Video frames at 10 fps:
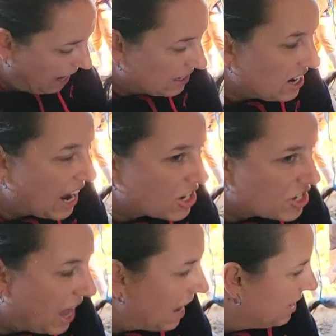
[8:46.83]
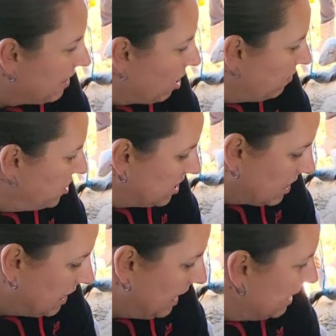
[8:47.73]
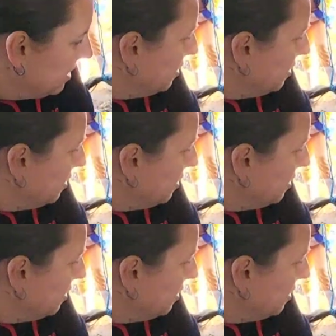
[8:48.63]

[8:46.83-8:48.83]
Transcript: touch the udder that I've just cleaned.